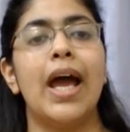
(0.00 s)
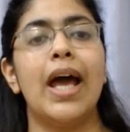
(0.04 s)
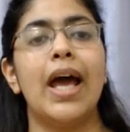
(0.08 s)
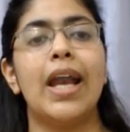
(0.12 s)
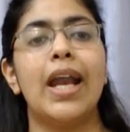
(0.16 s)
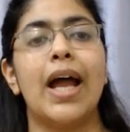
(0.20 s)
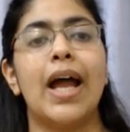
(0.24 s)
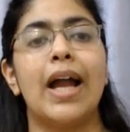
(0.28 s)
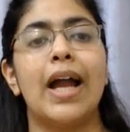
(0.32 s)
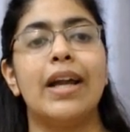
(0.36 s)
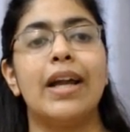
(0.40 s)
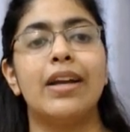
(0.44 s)

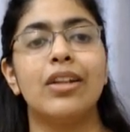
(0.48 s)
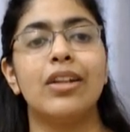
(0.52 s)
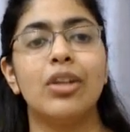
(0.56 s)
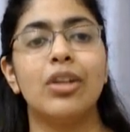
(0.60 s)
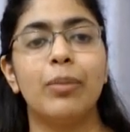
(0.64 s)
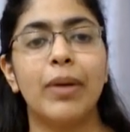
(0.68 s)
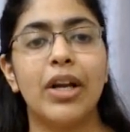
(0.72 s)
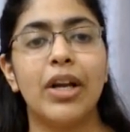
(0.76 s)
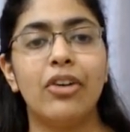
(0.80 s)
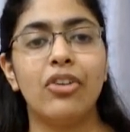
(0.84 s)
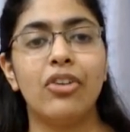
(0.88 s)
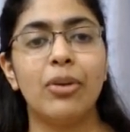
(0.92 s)
An
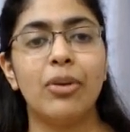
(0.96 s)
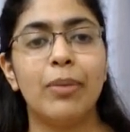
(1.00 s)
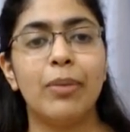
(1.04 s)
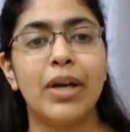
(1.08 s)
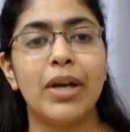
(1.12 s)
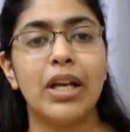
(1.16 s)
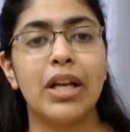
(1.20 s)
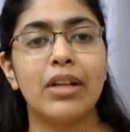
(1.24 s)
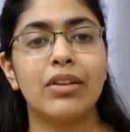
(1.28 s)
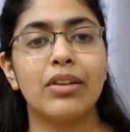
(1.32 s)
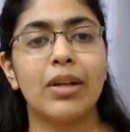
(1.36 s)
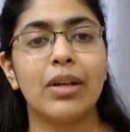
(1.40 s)
anticipatory
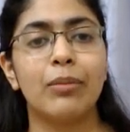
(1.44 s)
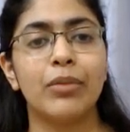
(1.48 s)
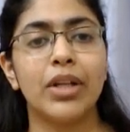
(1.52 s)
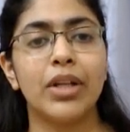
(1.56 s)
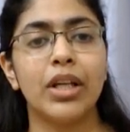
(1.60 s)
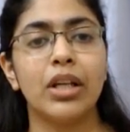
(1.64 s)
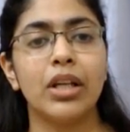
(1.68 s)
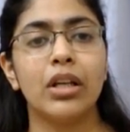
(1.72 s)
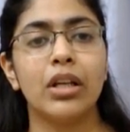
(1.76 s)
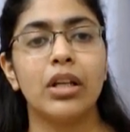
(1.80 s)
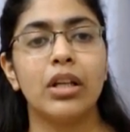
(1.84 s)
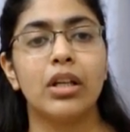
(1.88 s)
bail is
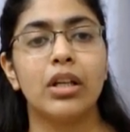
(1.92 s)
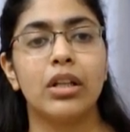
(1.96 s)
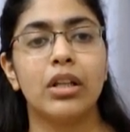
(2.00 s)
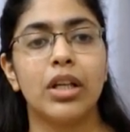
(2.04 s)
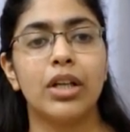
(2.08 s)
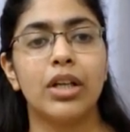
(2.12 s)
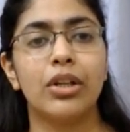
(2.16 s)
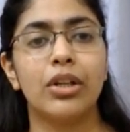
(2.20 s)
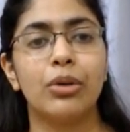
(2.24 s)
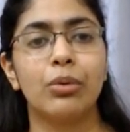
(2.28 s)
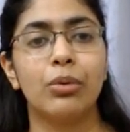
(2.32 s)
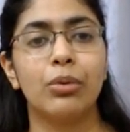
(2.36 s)
something
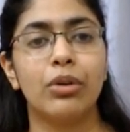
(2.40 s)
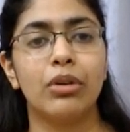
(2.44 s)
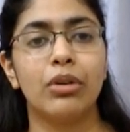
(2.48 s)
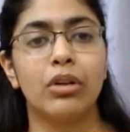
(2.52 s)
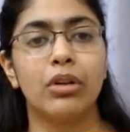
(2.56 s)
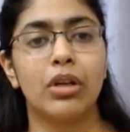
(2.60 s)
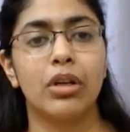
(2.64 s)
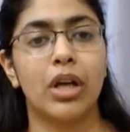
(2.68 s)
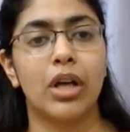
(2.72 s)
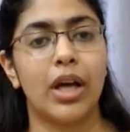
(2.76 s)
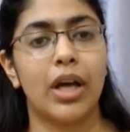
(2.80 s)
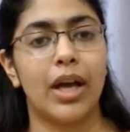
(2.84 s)
that you
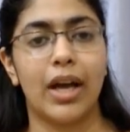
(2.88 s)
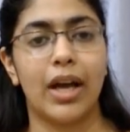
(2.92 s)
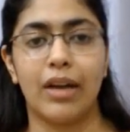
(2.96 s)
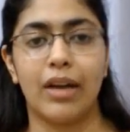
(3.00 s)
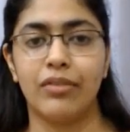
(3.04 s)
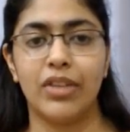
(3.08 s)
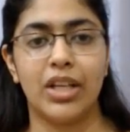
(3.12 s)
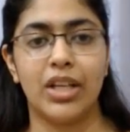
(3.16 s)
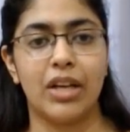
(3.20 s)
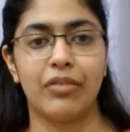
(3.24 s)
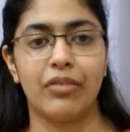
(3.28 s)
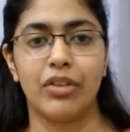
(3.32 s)

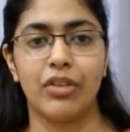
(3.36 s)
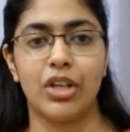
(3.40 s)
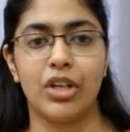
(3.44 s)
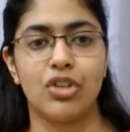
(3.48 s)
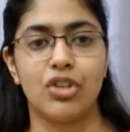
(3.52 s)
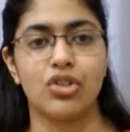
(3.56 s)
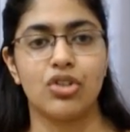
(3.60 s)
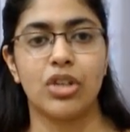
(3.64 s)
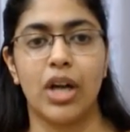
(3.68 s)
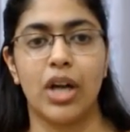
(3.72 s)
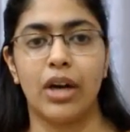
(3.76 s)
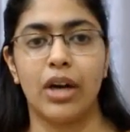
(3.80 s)
have the
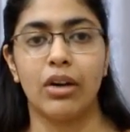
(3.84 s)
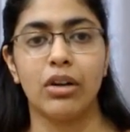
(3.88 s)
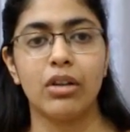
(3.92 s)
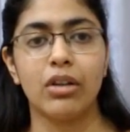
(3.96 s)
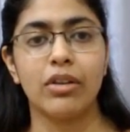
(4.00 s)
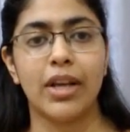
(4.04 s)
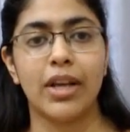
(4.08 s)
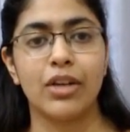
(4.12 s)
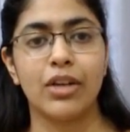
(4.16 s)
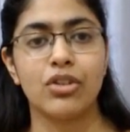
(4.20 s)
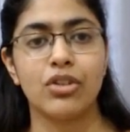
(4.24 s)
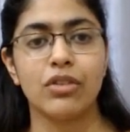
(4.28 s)
definition
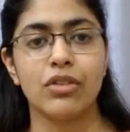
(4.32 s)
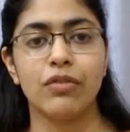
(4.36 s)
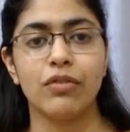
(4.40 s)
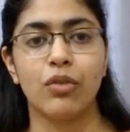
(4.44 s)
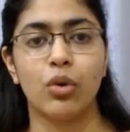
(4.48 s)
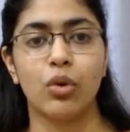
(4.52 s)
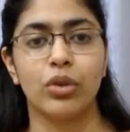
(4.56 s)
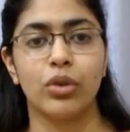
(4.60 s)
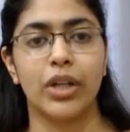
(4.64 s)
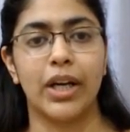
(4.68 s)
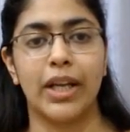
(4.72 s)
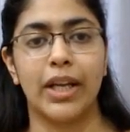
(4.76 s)
under section
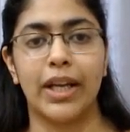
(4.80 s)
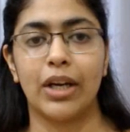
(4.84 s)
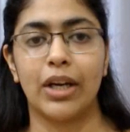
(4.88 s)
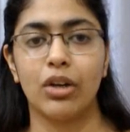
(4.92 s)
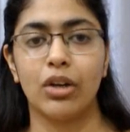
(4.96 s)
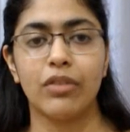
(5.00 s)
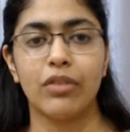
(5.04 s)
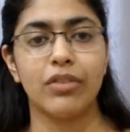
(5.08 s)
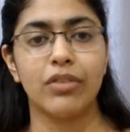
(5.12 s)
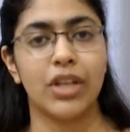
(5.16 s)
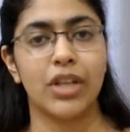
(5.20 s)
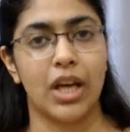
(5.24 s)

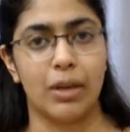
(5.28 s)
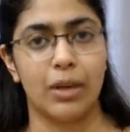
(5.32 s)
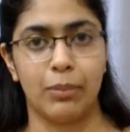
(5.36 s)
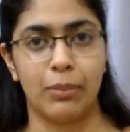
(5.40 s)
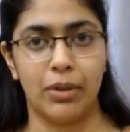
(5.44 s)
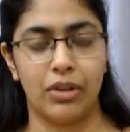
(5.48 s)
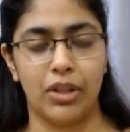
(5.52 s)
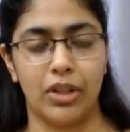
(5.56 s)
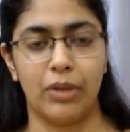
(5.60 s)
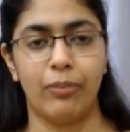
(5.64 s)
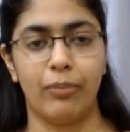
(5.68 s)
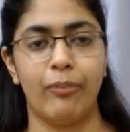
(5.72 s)
438 of
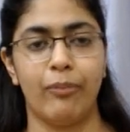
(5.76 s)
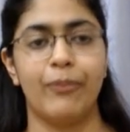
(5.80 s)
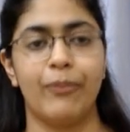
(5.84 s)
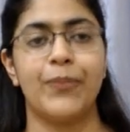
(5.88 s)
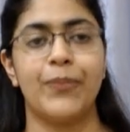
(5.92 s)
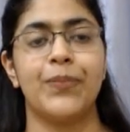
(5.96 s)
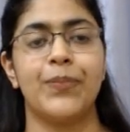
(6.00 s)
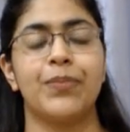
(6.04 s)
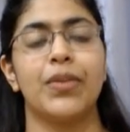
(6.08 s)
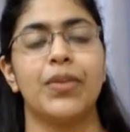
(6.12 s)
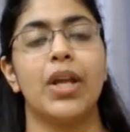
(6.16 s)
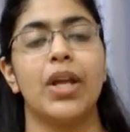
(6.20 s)
CrPC.
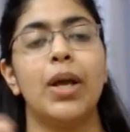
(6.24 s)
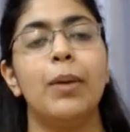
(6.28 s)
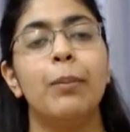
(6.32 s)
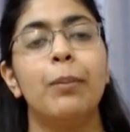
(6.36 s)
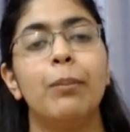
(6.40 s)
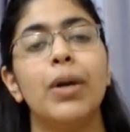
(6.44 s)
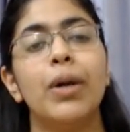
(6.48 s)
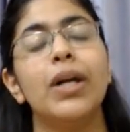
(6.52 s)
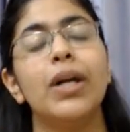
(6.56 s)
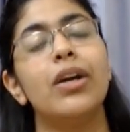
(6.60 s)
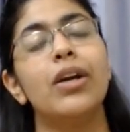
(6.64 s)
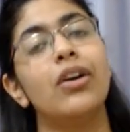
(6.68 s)

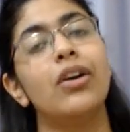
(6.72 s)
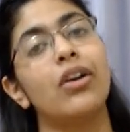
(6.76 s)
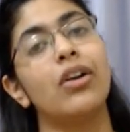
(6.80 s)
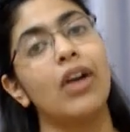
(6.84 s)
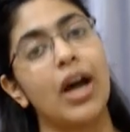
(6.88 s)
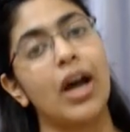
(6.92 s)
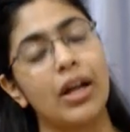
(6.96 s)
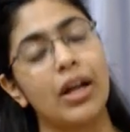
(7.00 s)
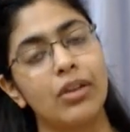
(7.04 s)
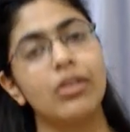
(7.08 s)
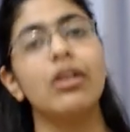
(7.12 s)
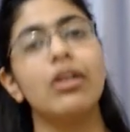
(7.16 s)
But
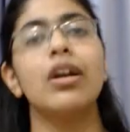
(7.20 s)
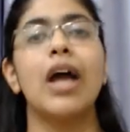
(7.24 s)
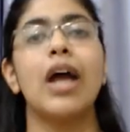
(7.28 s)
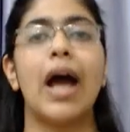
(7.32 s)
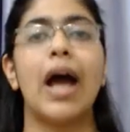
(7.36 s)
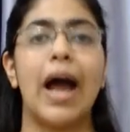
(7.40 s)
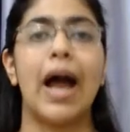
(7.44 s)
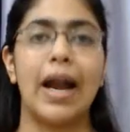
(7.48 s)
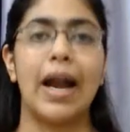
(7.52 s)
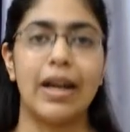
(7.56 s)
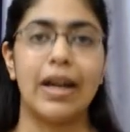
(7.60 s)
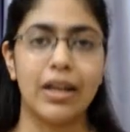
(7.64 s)
transit
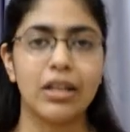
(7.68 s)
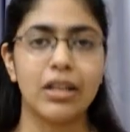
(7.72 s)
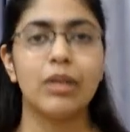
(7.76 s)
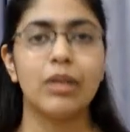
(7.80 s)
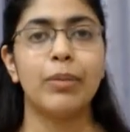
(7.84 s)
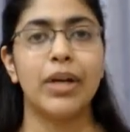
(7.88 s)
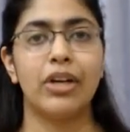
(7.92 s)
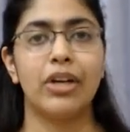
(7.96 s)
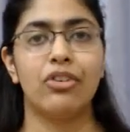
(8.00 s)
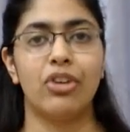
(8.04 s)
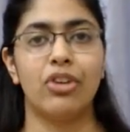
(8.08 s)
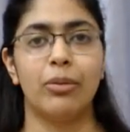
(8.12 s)

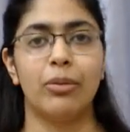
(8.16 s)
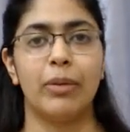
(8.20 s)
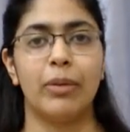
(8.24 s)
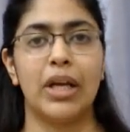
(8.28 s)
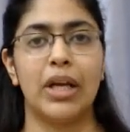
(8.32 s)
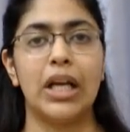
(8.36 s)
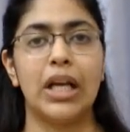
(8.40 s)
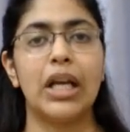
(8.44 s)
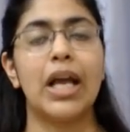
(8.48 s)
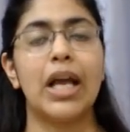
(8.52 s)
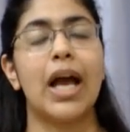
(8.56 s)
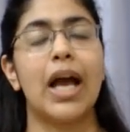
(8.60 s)
anticipatory
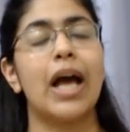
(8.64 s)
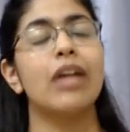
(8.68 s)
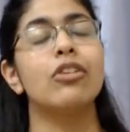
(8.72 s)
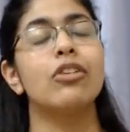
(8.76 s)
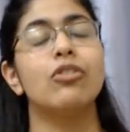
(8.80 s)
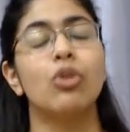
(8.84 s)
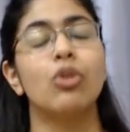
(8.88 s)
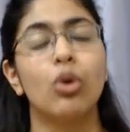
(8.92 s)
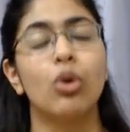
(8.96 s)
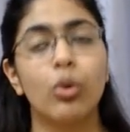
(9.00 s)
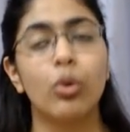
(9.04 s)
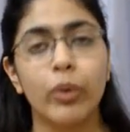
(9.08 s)
bail
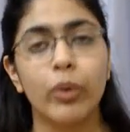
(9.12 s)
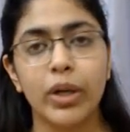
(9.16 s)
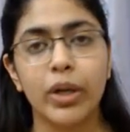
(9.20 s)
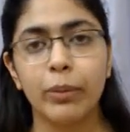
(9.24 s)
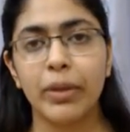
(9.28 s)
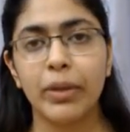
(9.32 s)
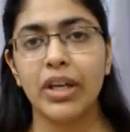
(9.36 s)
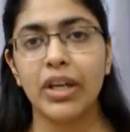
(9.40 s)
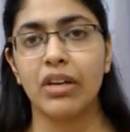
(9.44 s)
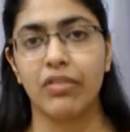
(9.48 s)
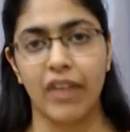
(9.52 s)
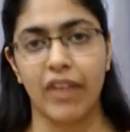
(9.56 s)
has nowhere
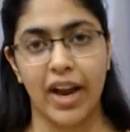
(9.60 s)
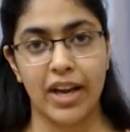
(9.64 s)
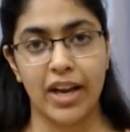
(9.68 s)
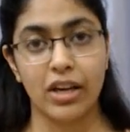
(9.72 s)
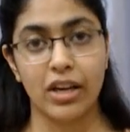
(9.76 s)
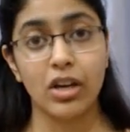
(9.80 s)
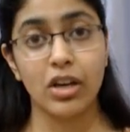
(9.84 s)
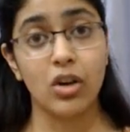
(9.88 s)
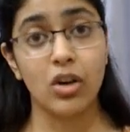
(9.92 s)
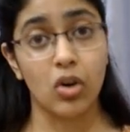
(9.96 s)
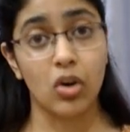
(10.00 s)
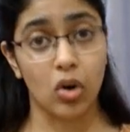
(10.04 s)
been
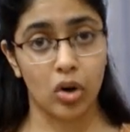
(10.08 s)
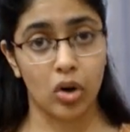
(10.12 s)
defined in